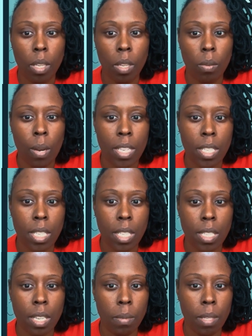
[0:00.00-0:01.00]
I just didn't
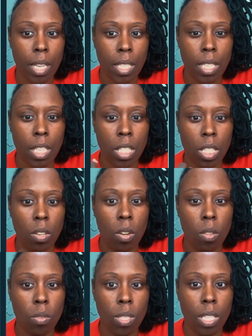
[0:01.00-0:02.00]
tell them the next session and
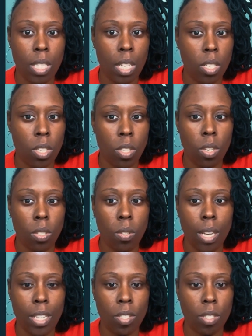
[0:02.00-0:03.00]
all those details, and you can do
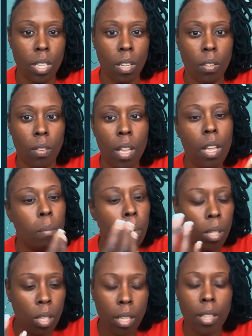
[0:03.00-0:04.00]
that yourself.
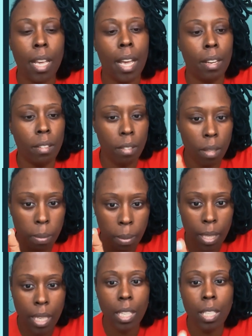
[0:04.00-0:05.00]
But look at that,
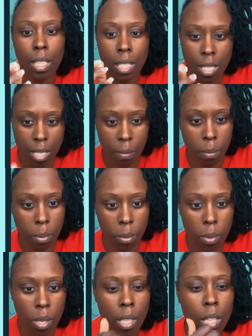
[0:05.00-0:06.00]
plain and
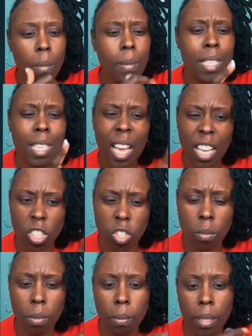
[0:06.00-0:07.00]
simple. Let me see how a
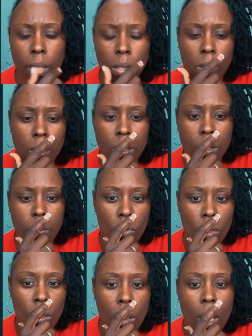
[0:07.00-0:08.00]
treatment plan looks.
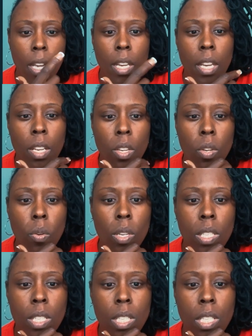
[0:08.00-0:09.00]
Can you
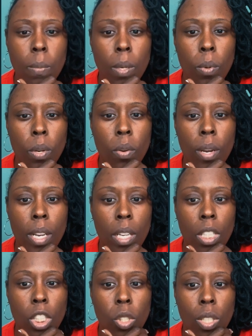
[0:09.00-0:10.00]
assist me with
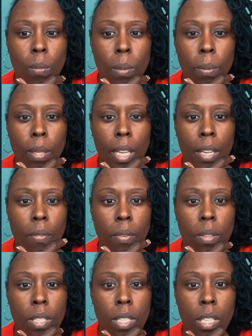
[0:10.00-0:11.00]
creating a treatment plan for
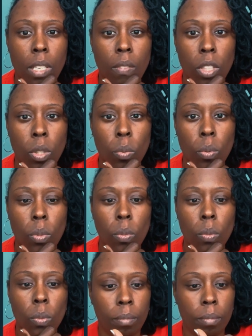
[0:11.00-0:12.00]
this individual?
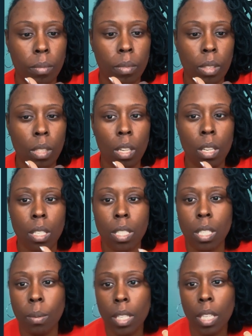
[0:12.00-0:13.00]
Let's
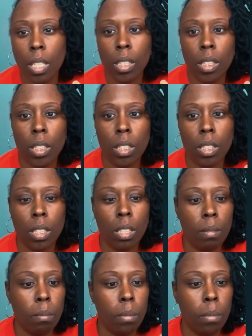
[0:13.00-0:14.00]
see what it does.
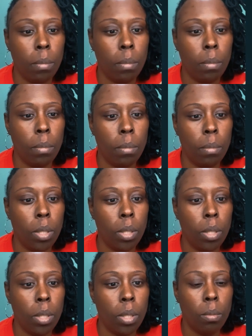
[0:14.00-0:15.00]
Boom, it's creating a
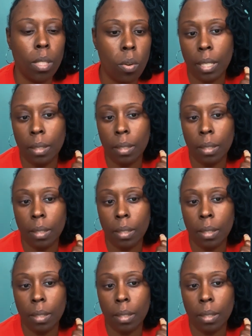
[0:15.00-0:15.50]
treatment plan.